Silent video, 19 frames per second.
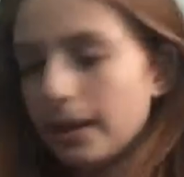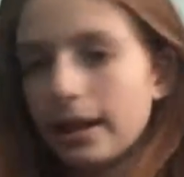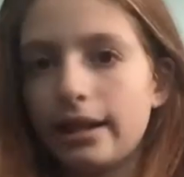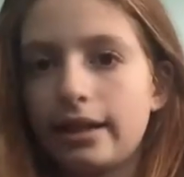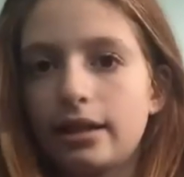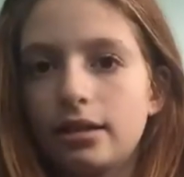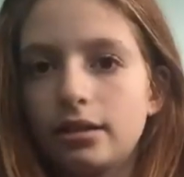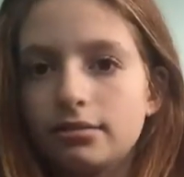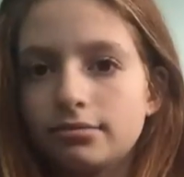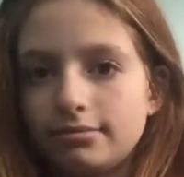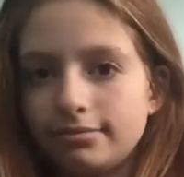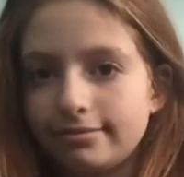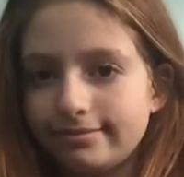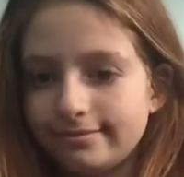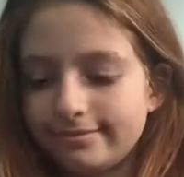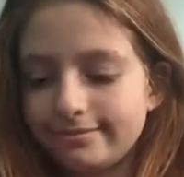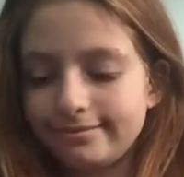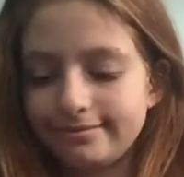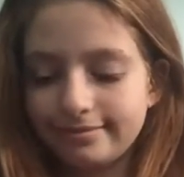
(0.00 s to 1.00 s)
Pink.
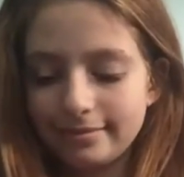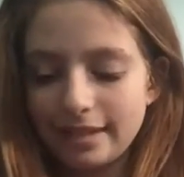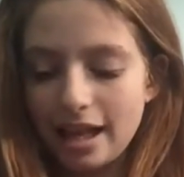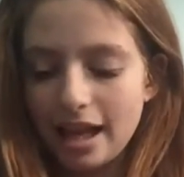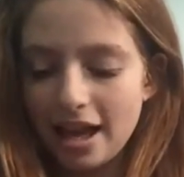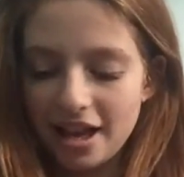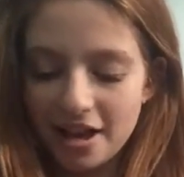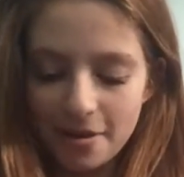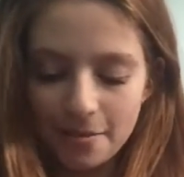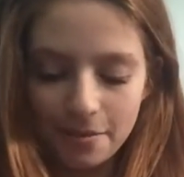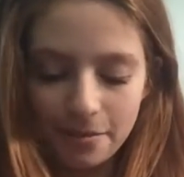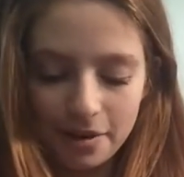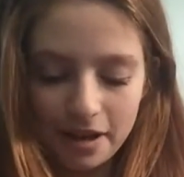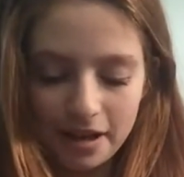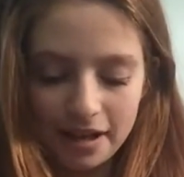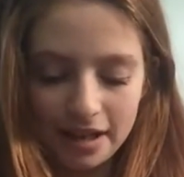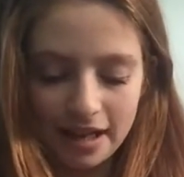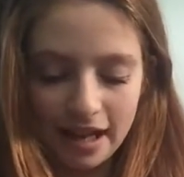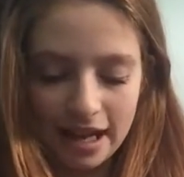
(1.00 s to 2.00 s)

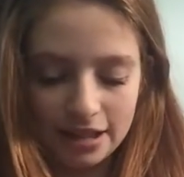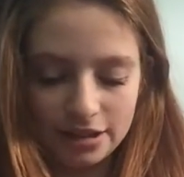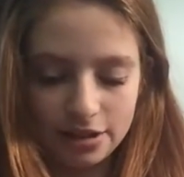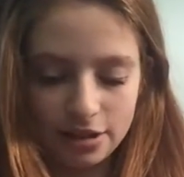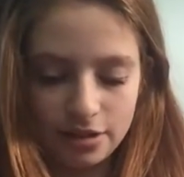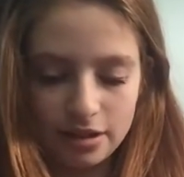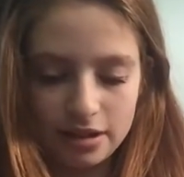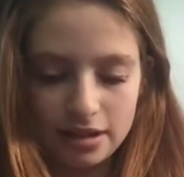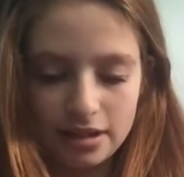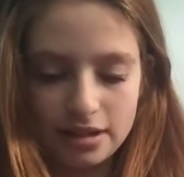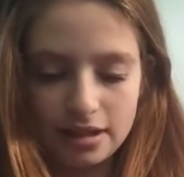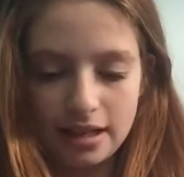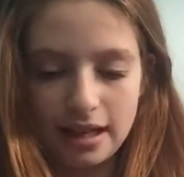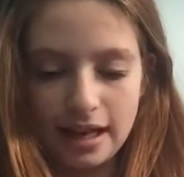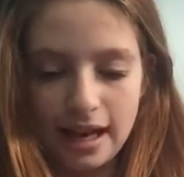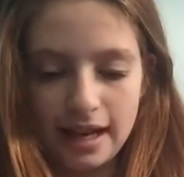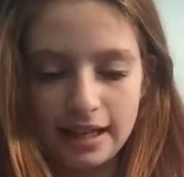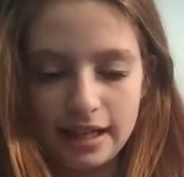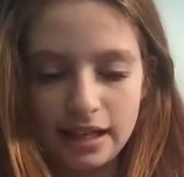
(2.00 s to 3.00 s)
But yeah, so this is a
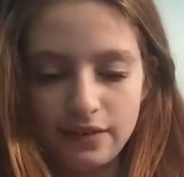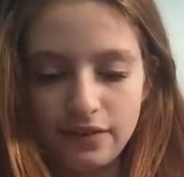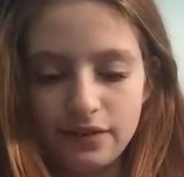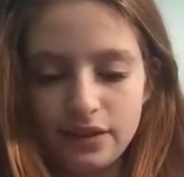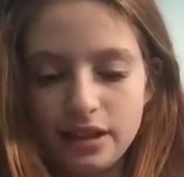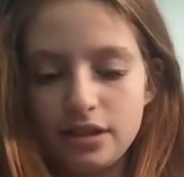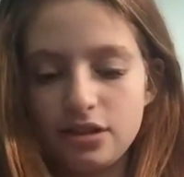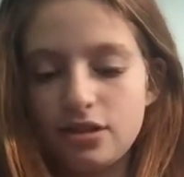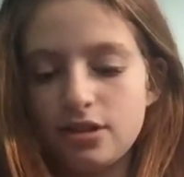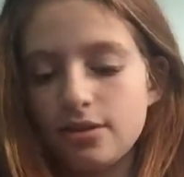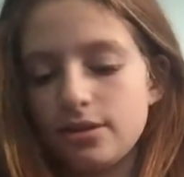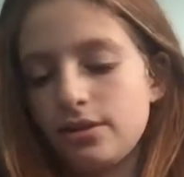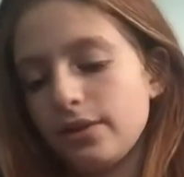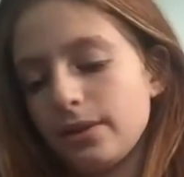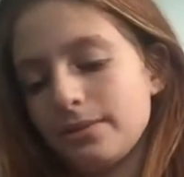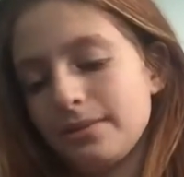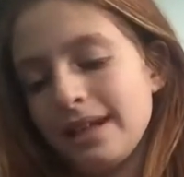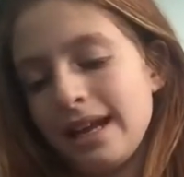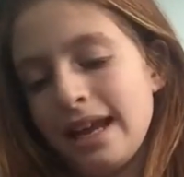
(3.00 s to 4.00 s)
get gifted, so it's
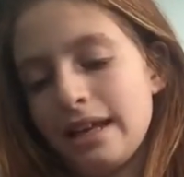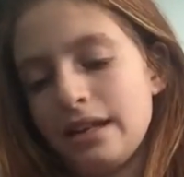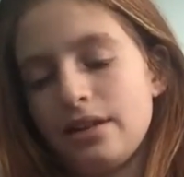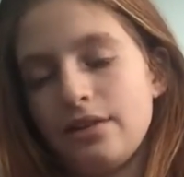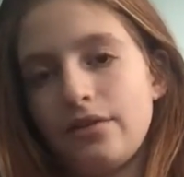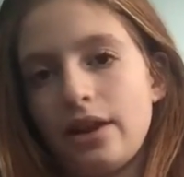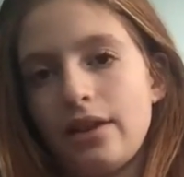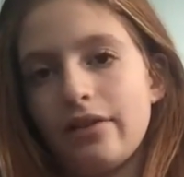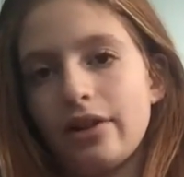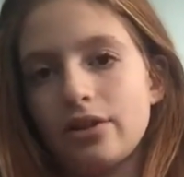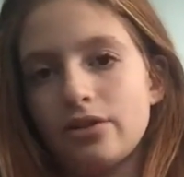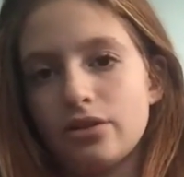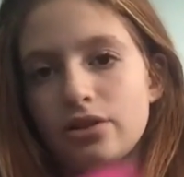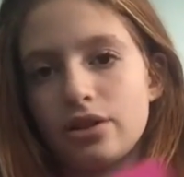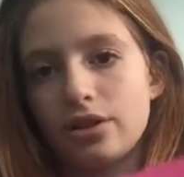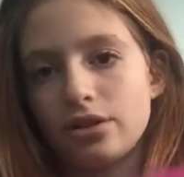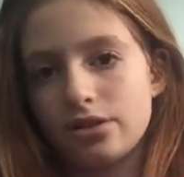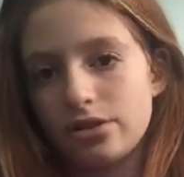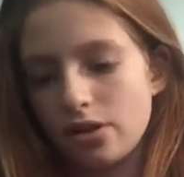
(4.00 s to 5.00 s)
from $10 to
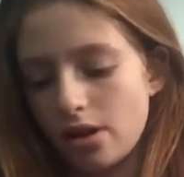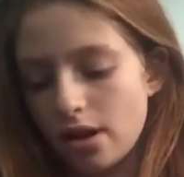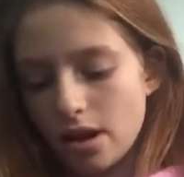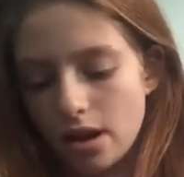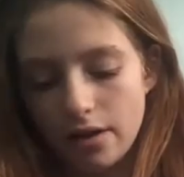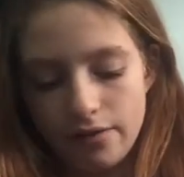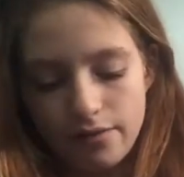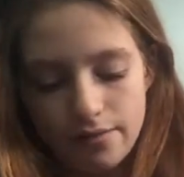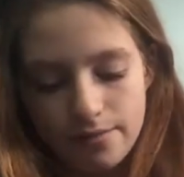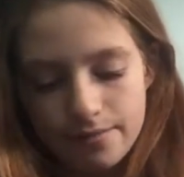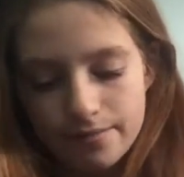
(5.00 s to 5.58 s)
$500 off.